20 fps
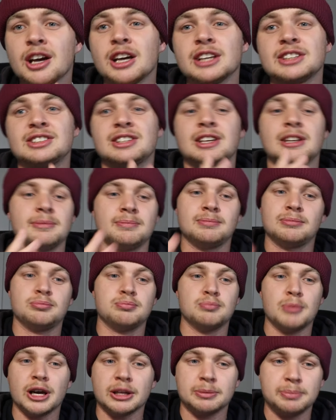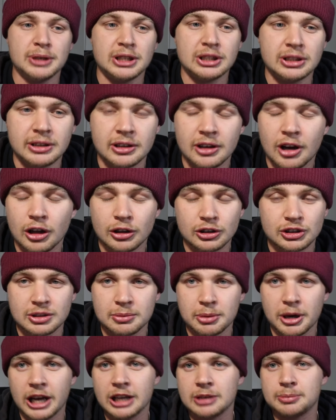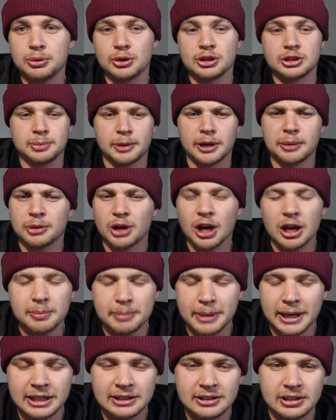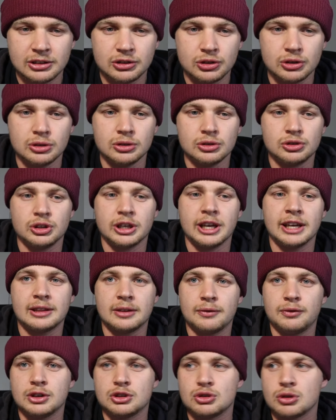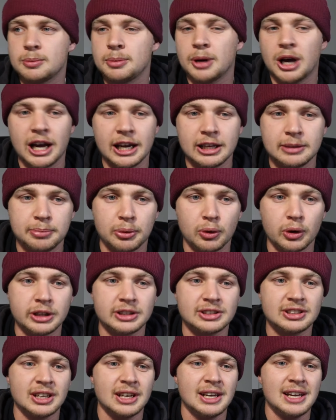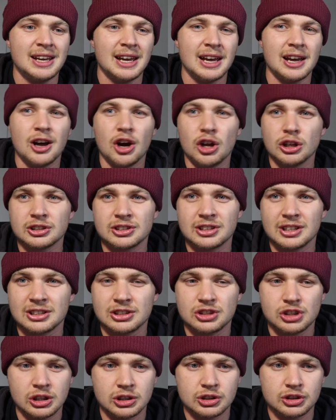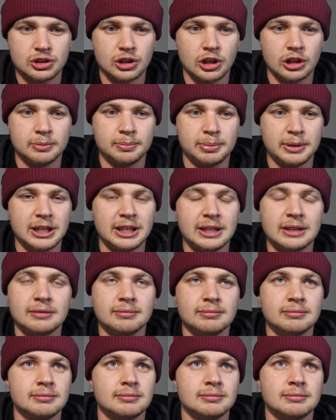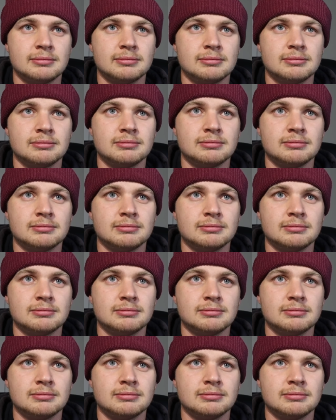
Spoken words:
I know I said might be Ulster by 8 points, but I'm going Benetton to get the victory by 8 points. Ulster's just not been